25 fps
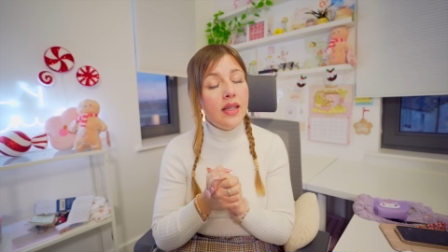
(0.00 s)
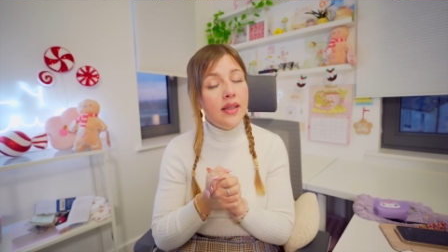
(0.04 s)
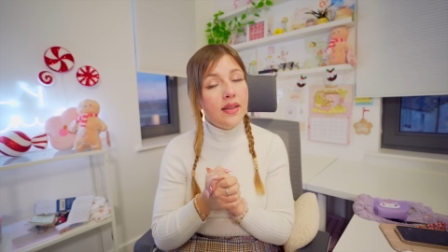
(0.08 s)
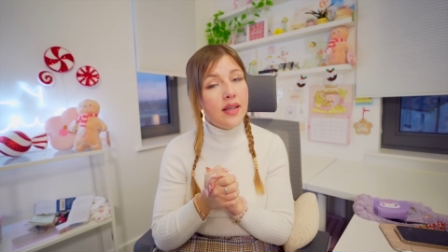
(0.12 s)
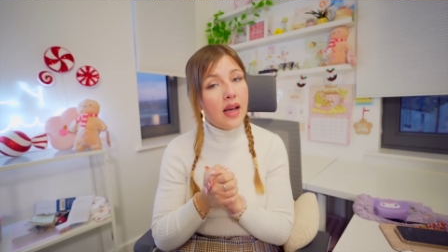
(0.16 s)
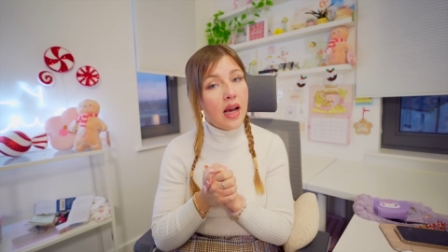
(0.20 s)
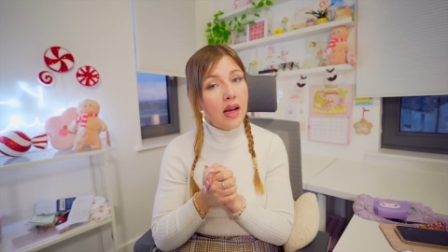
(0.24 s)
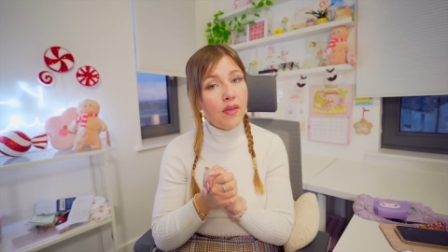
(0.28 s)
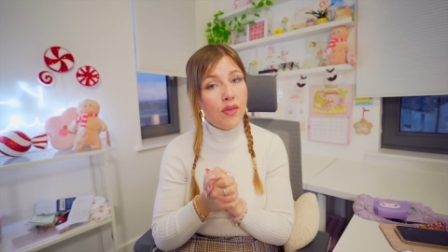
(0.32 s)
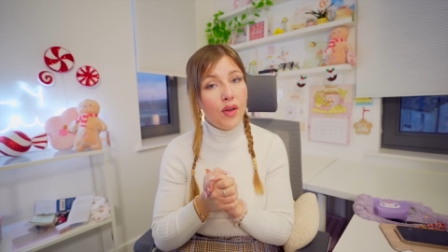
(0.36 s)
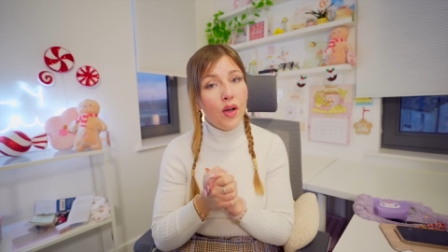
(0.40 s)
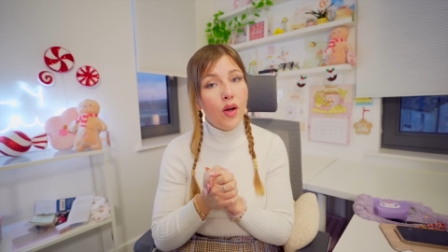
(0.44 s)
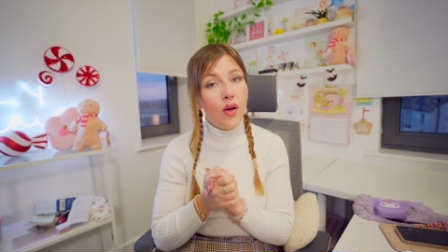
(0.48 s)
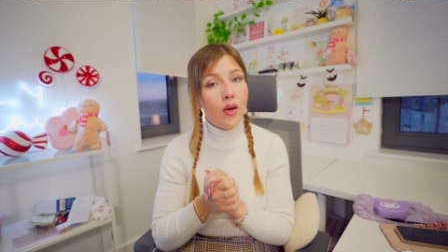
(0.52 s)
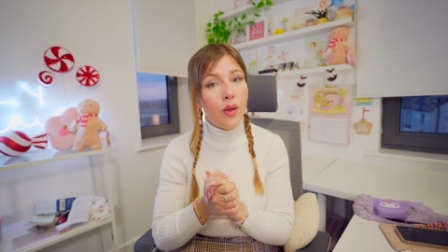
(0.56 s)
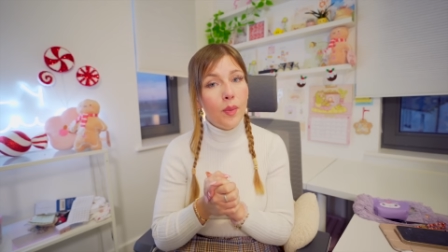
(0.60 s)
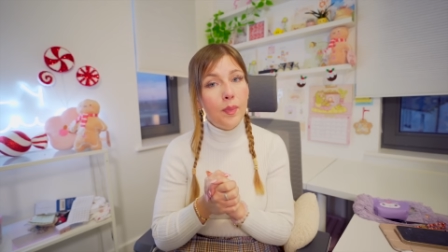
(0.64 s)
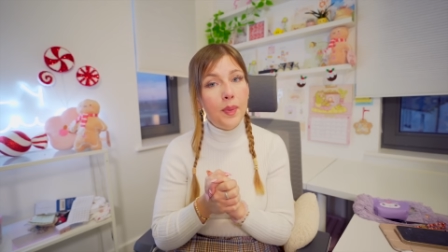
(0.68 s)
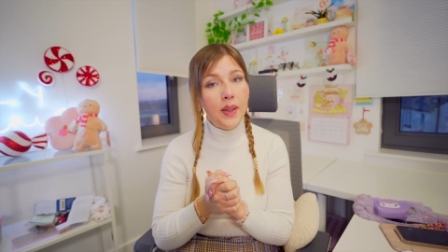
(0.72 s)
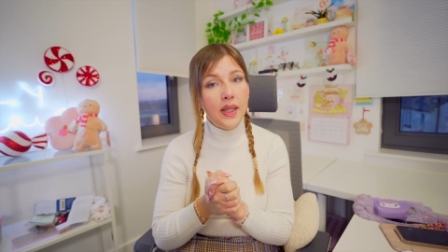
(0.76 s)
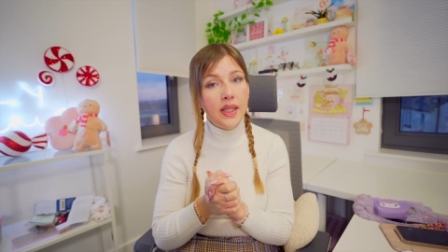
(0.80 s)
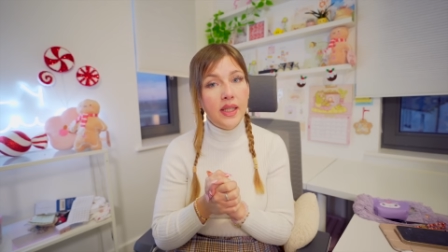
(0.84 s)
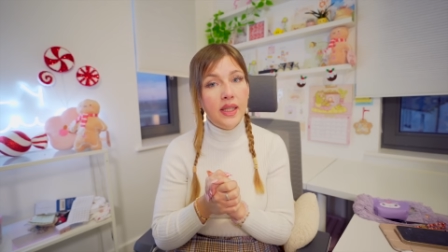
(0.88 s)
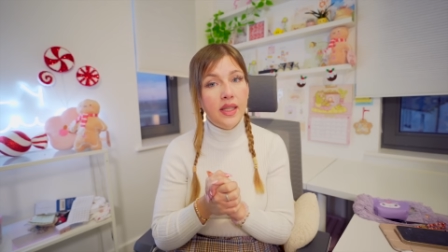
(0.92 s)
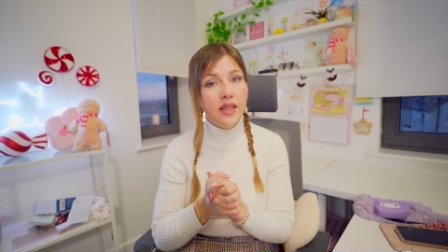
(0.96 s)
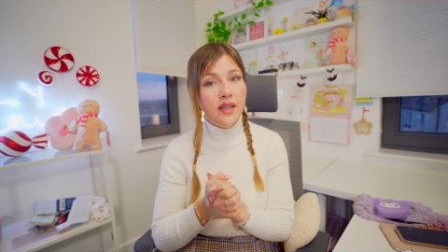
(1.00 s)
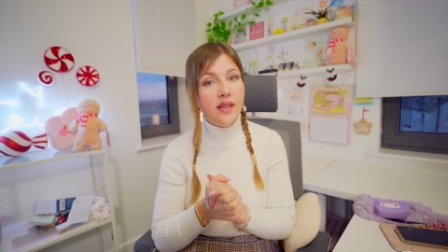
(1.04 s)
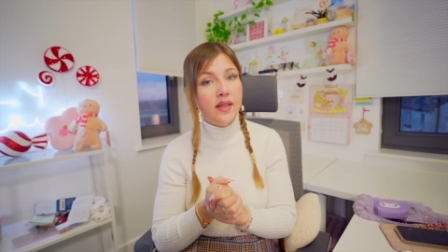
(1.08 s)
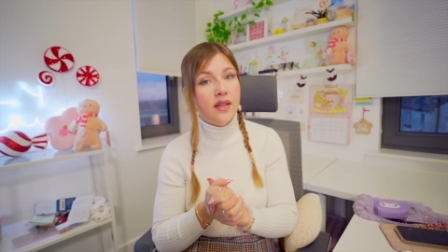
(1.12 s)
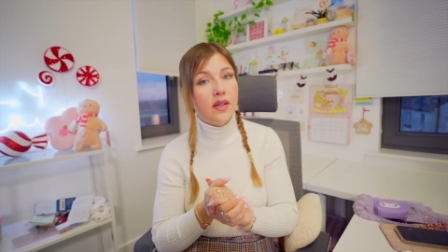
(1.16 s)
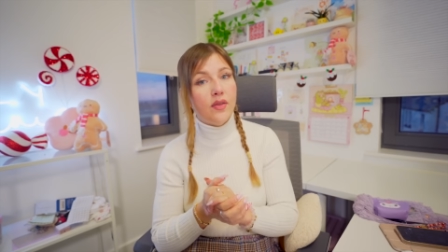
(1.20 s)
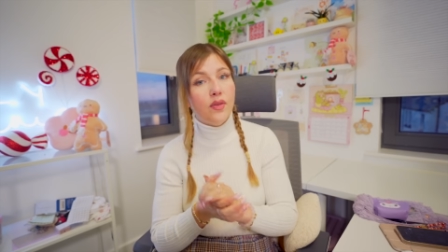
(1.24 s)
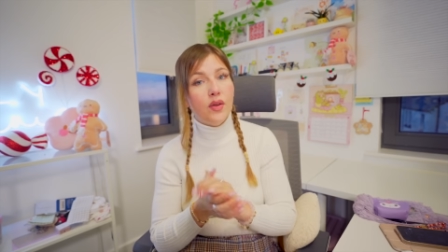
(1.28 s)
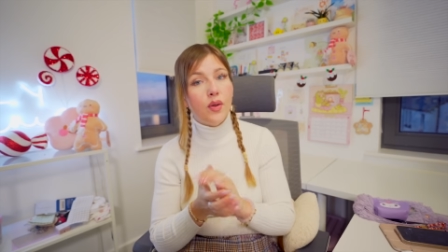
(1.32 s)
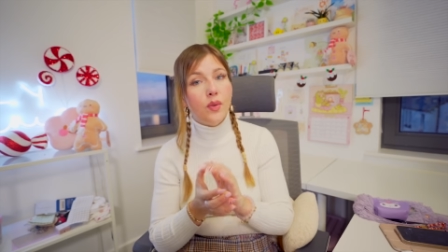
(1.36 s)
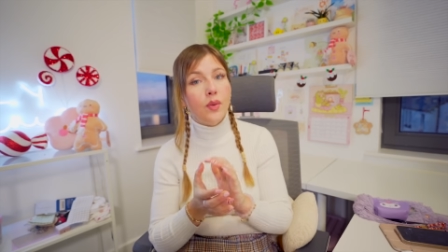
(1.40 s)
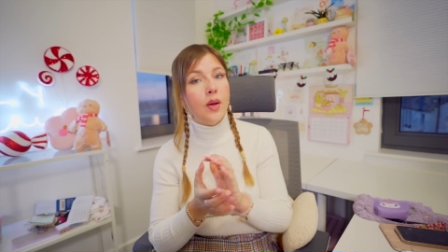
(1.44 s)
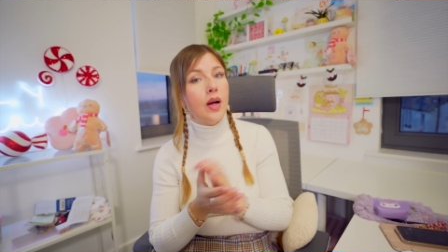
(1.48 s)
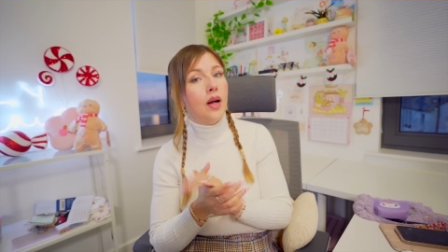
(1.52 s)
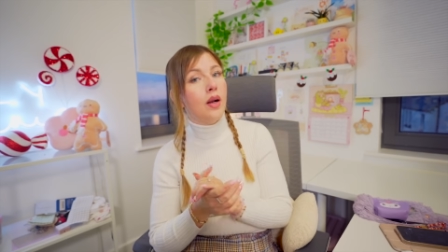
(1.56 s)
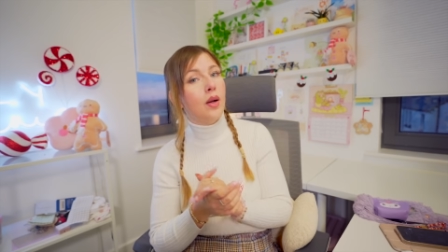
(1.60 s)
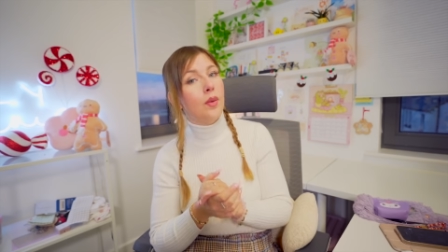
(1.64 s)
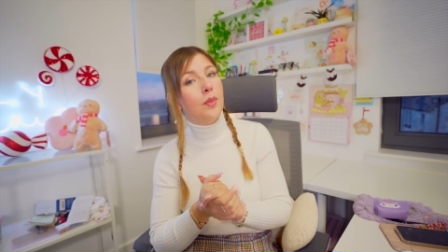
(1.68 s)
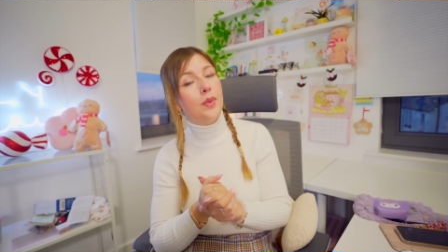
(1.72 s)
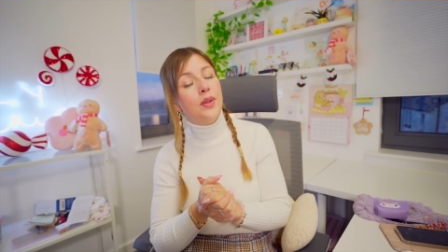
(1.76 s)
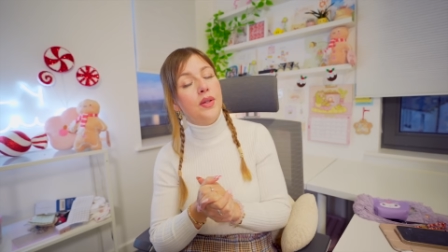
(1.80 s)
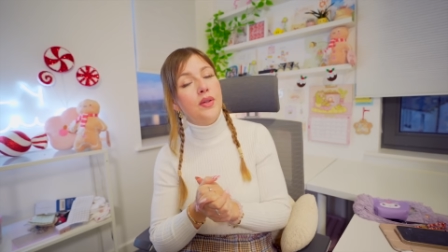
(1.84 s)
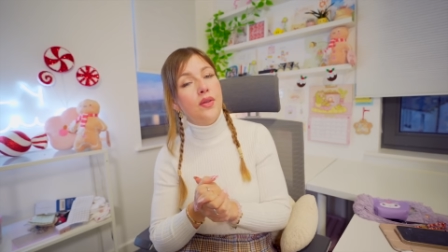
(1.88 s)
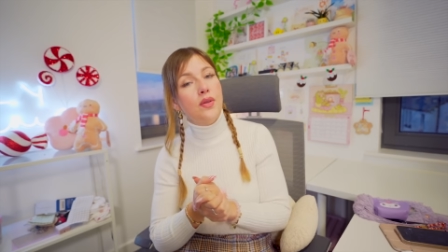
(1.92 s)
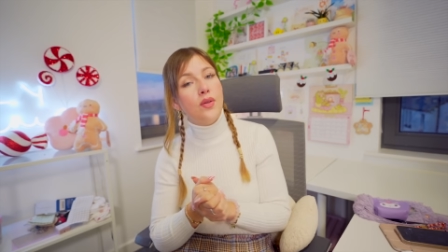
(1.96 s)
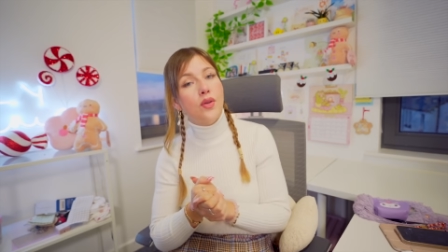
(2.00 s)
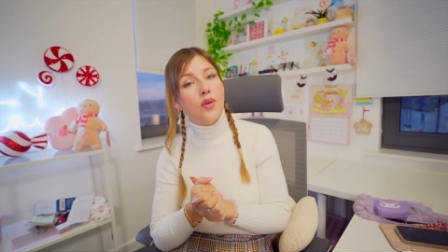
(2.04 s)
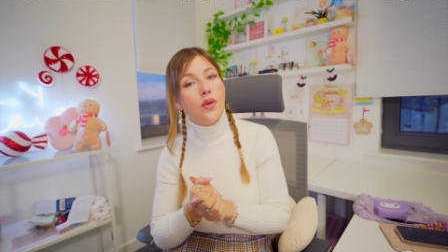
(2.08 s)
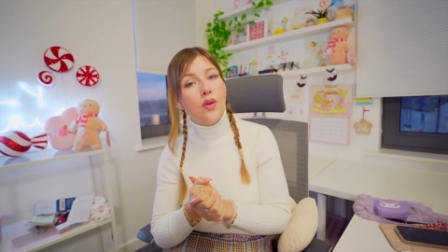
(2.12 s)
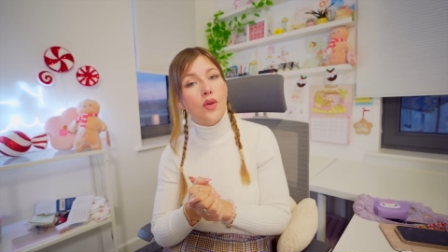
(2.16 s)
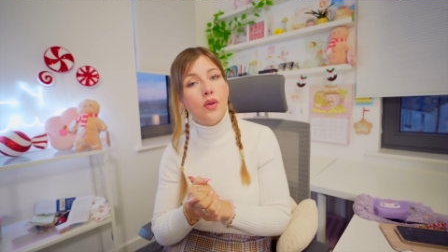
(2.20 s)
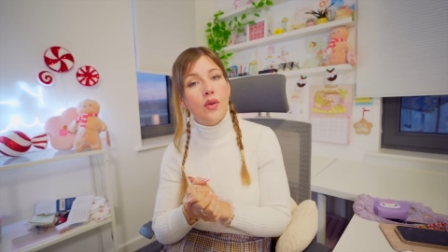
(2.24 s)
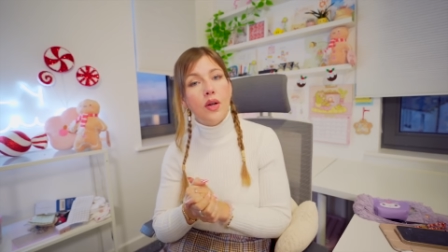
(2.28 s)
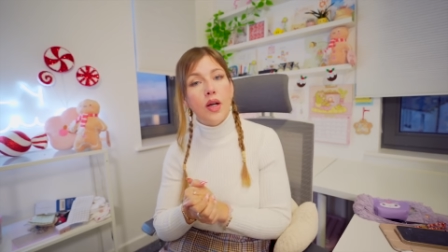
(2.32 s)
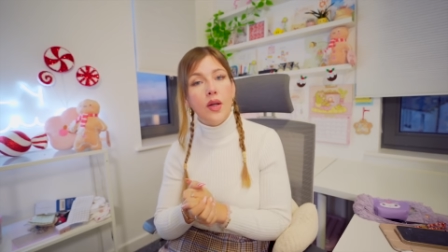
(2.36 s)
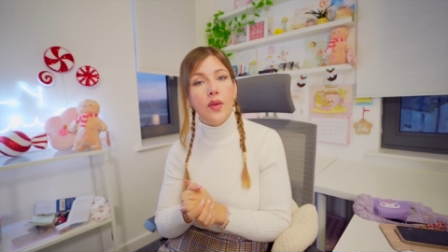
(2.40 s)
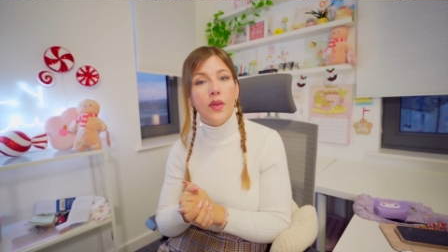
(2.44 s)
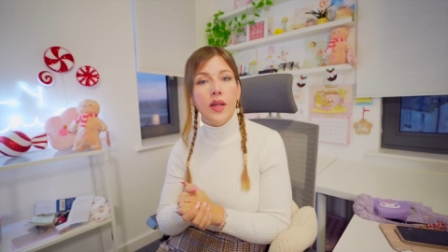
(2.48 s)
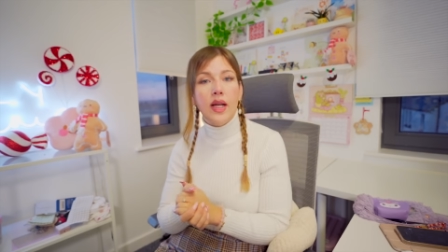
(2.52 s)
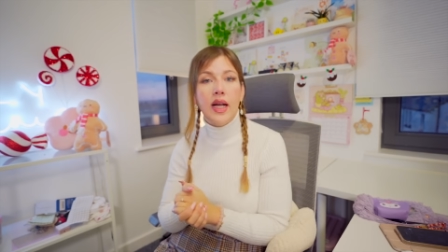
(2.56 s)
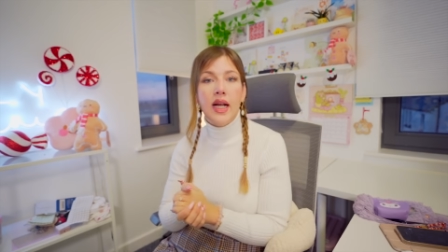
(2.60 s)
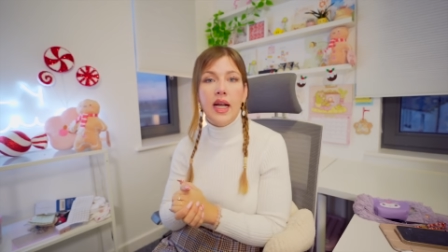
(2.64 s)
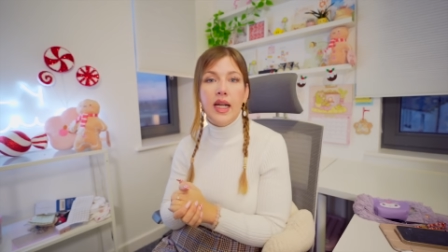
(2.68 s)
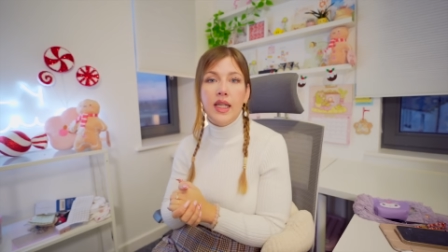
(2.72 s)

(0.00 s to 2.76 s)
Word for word: to have your opinions if you are a business owner out there